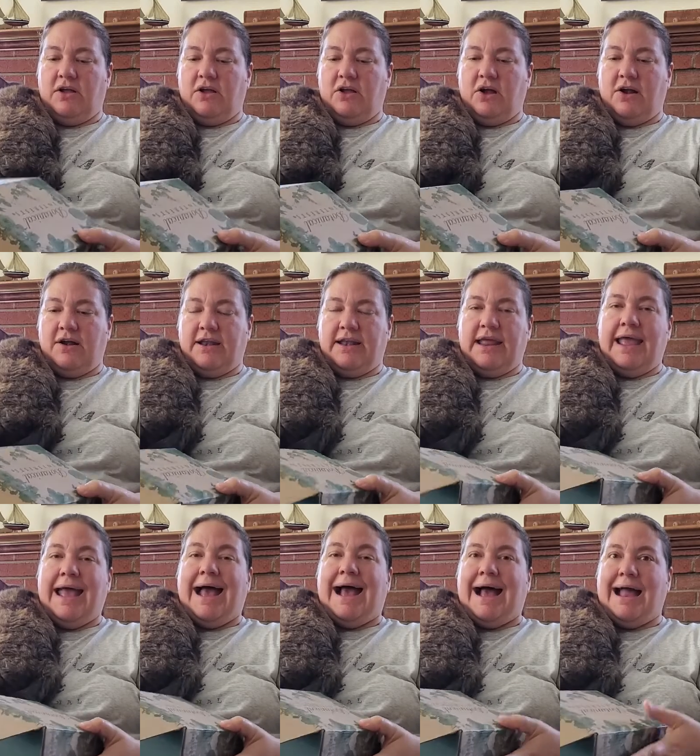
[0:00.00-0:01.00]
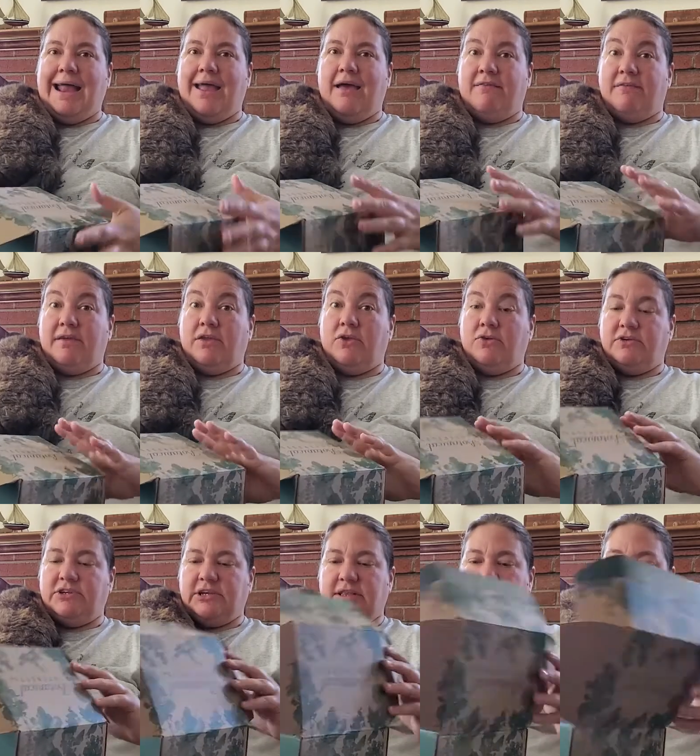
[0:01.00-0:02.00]
garden. I have a
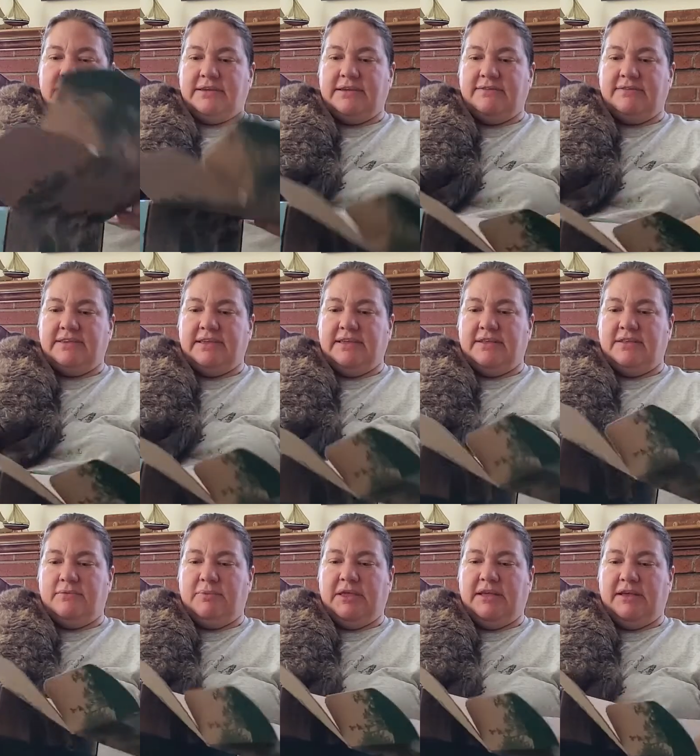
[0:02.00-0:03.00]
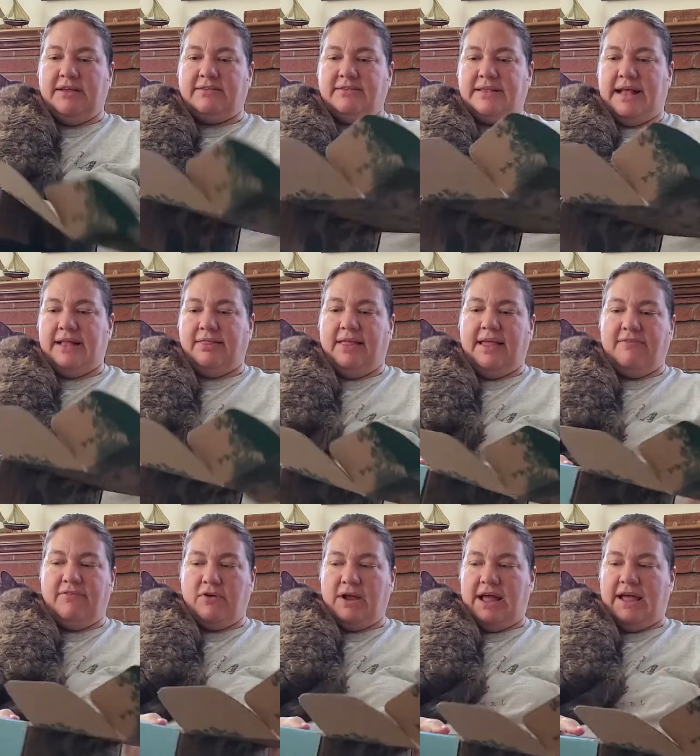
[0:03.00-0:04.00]
huge collection of seeds because I like
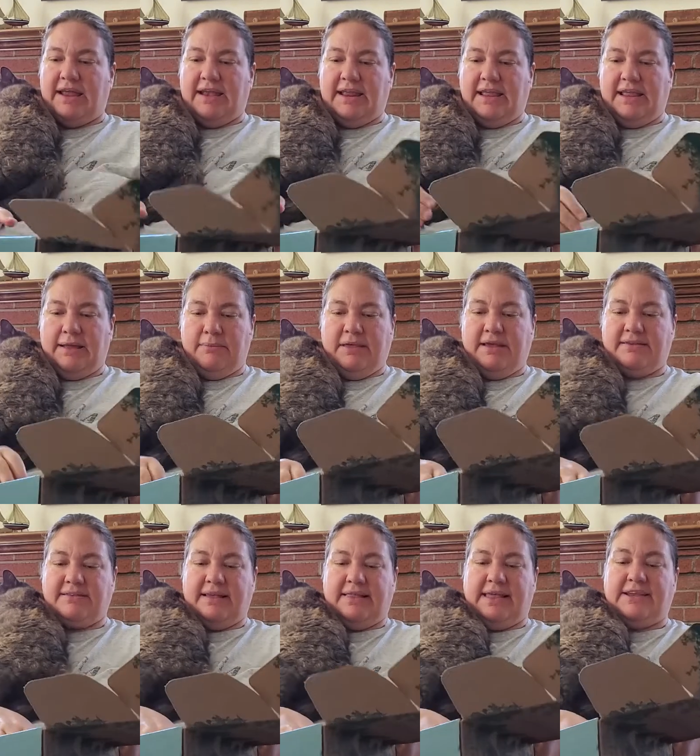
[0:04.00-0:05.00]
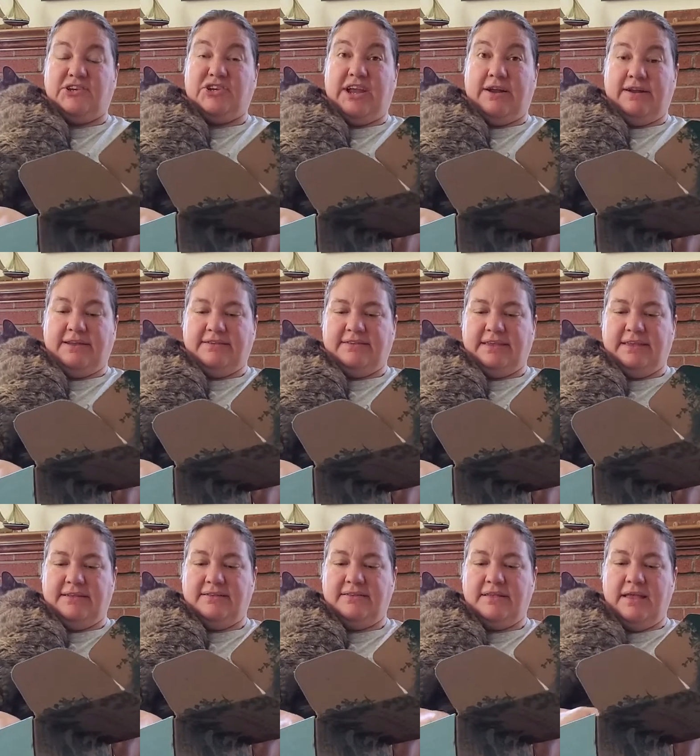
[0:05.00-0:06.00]
variety and because I like sharing
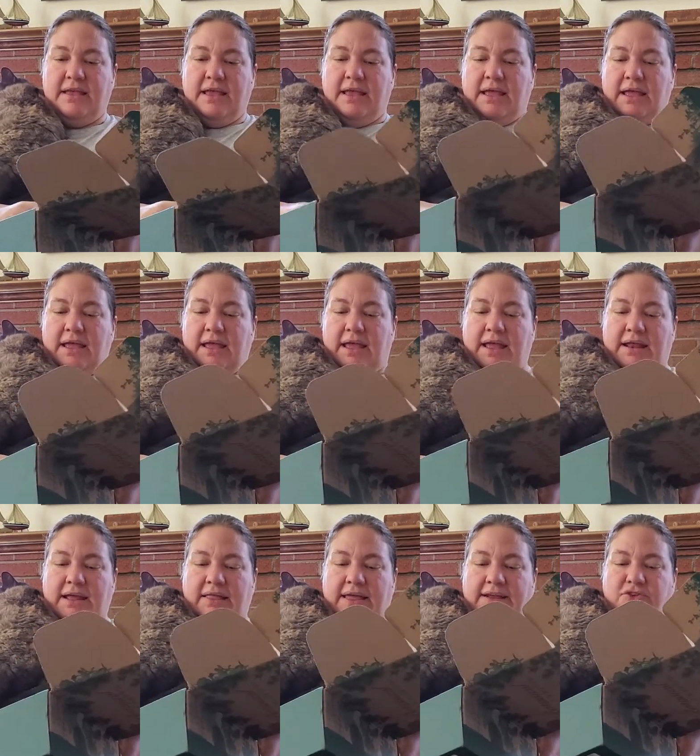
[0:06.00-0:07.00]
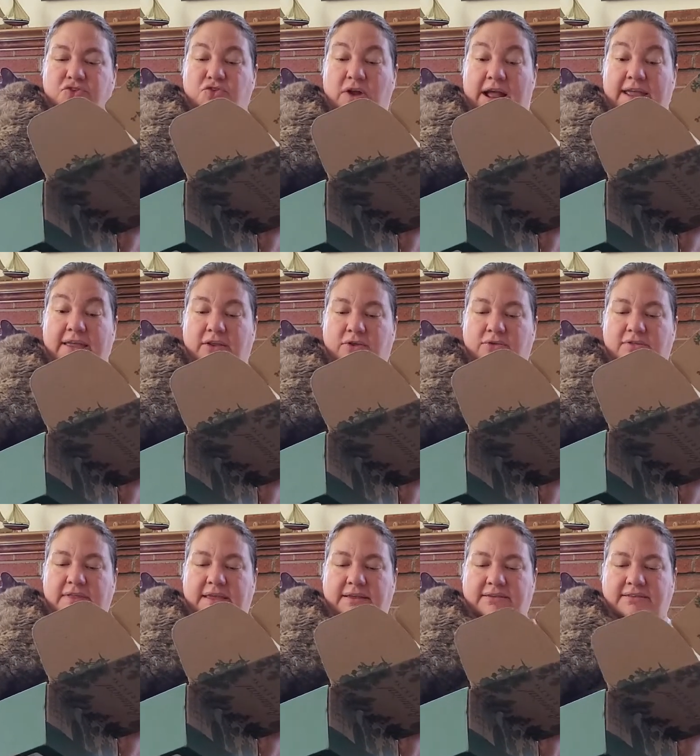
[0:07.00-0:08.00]
seeds and I like trying new
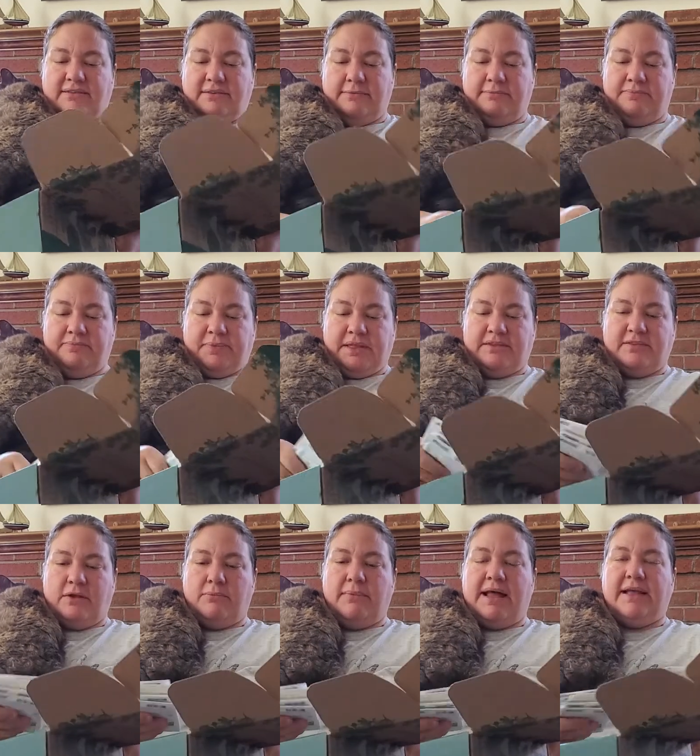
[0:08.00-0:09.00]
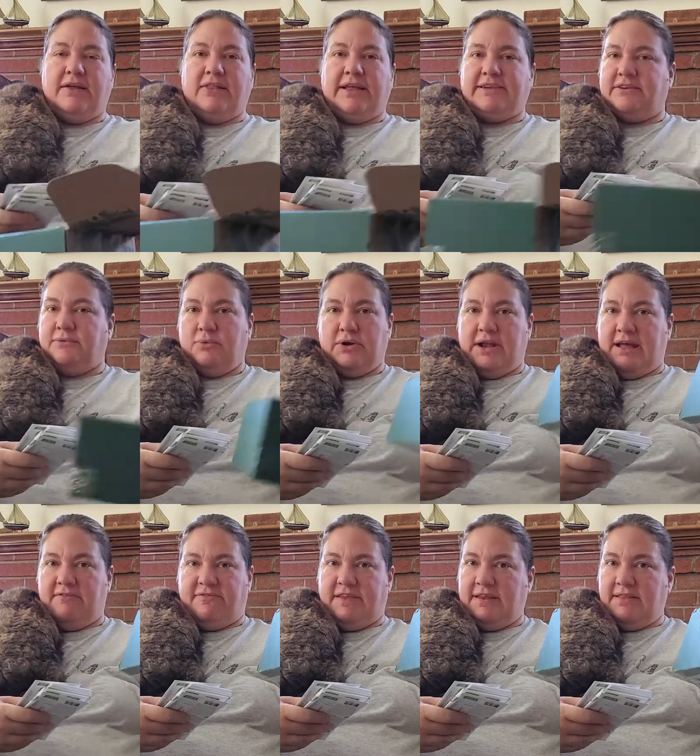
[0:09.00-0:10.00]
things. So my collection would
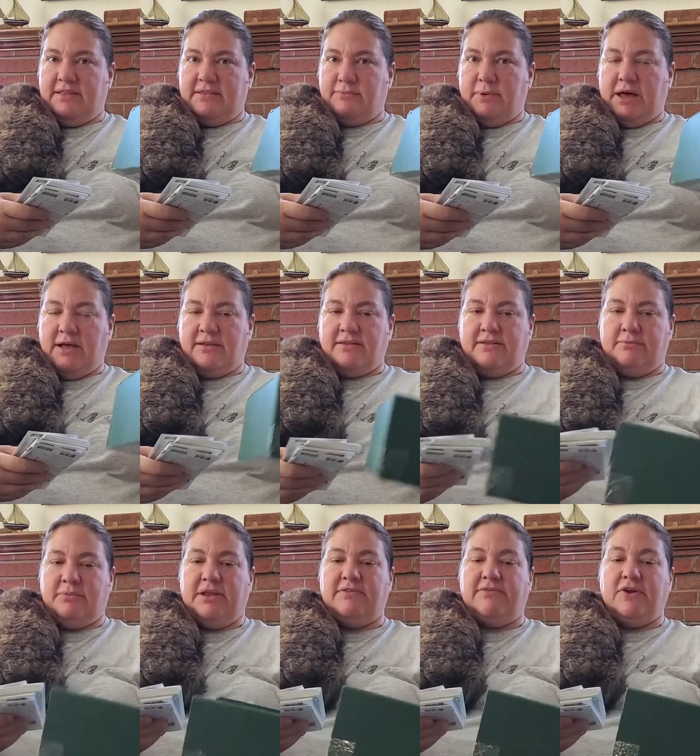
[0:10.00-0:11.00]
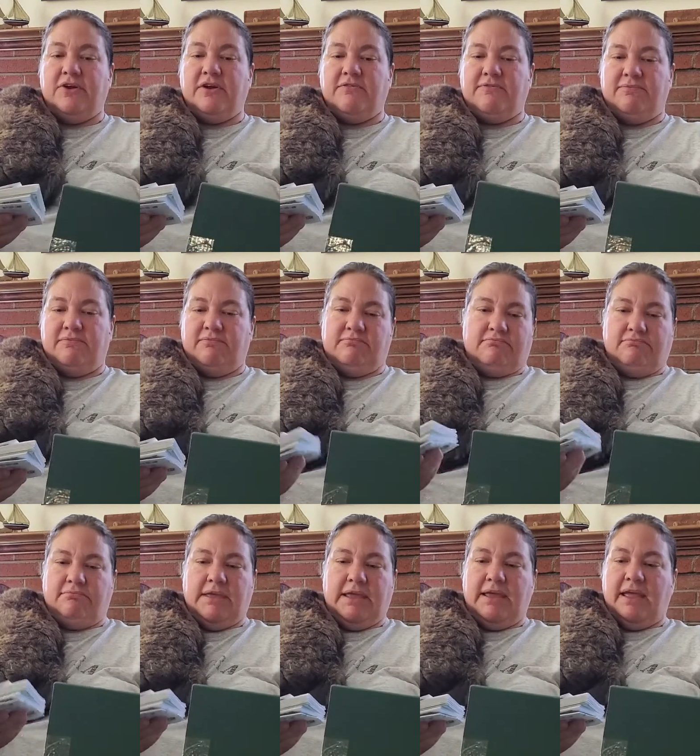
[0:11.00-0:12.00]
not fit in this box. But if you're
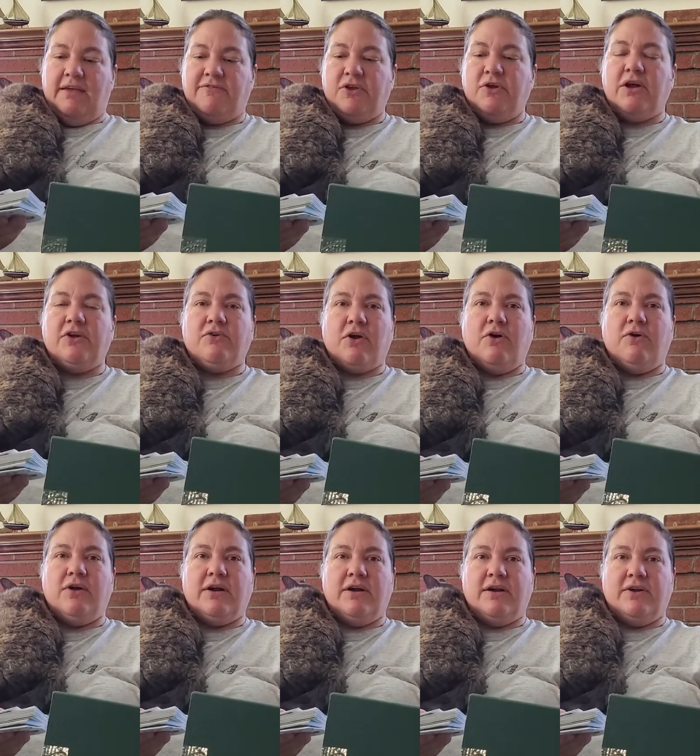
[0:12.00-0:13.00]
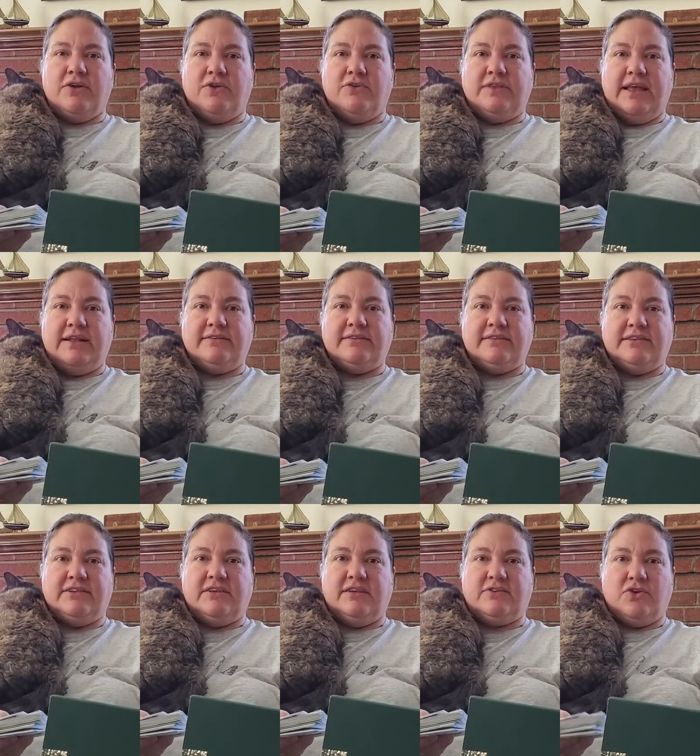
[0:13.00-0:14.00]
a grower who tends to
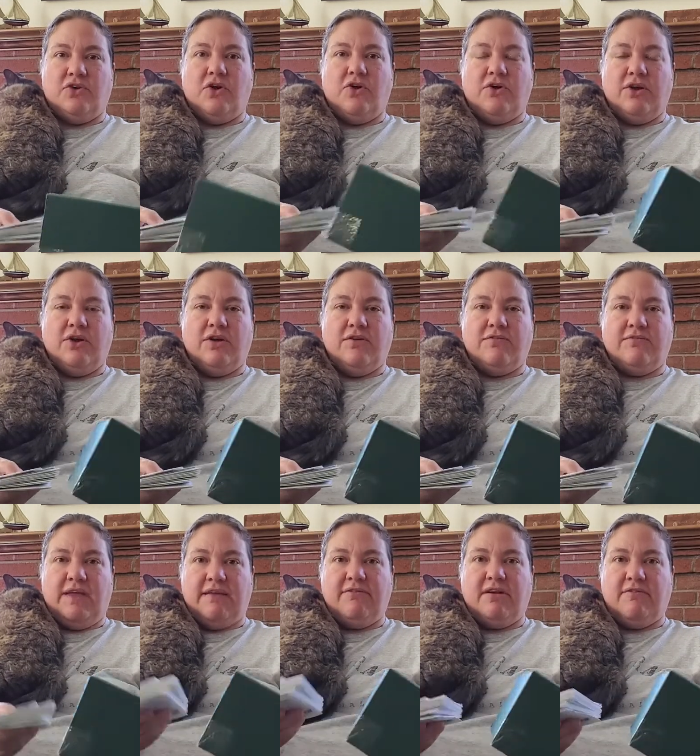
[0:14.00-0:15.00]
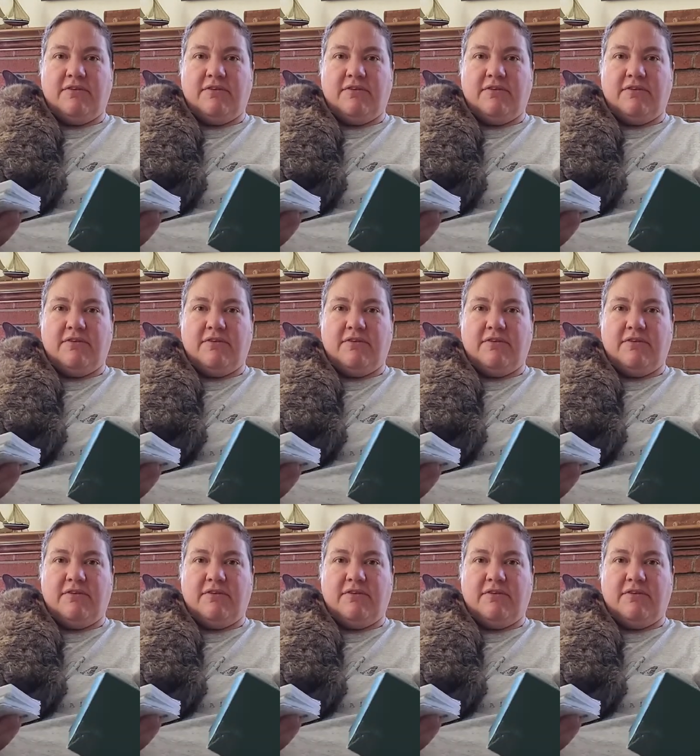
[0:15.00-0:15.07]
just grow your favorite